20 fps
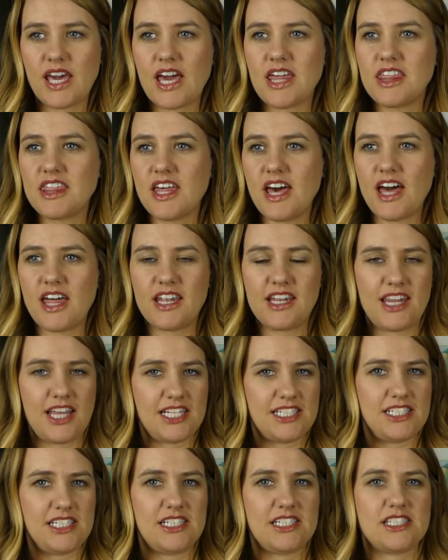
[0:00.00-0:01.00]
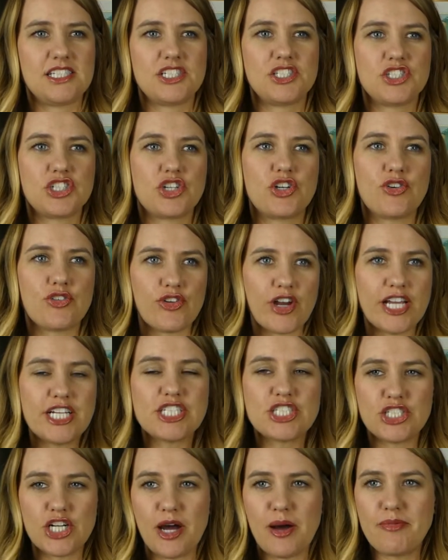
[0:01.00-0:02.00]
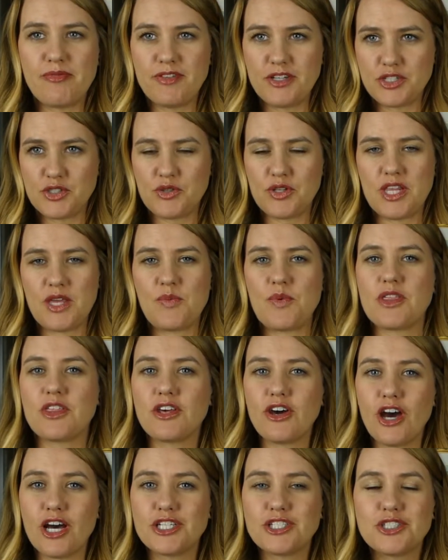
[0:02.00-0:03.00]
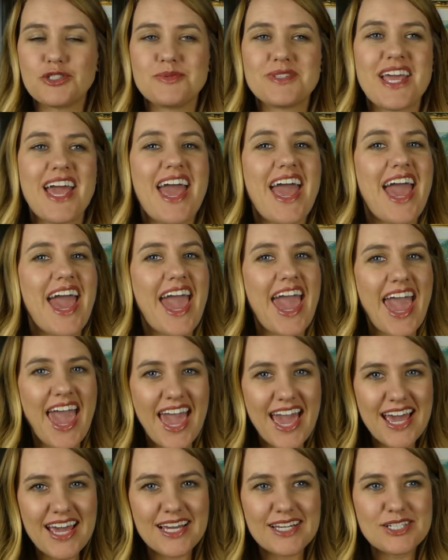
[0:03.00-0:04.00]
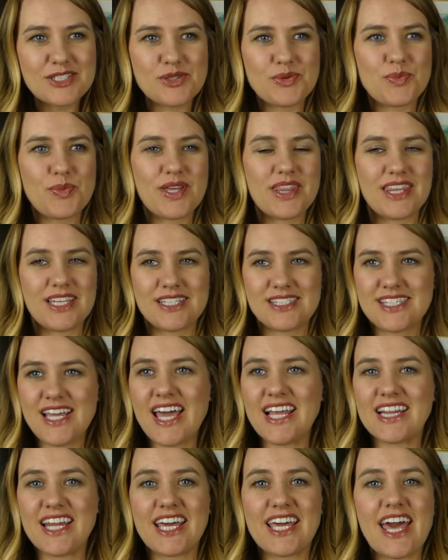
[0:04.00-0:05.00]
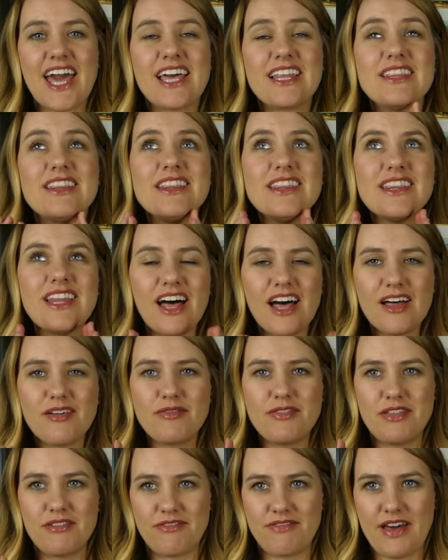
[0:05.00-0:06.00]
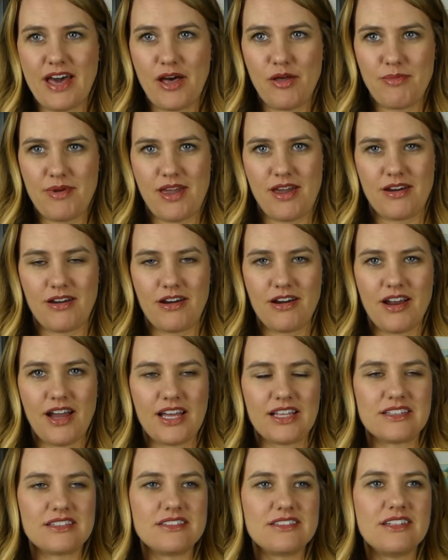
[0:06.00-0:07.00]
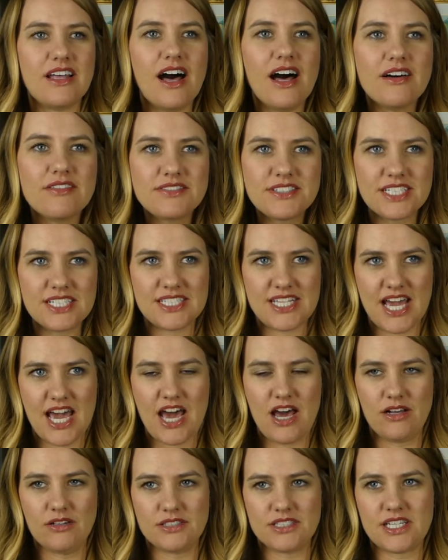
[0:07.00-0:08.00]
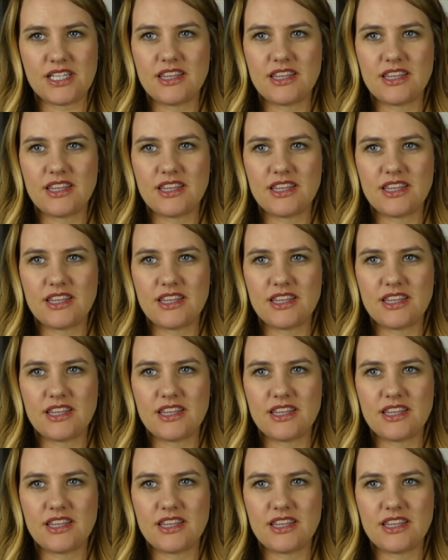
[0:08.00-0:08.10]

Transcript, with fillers: I thought they did such a great job visually with costumes and with the set. Like I love the Fowl Manor. I loved his house.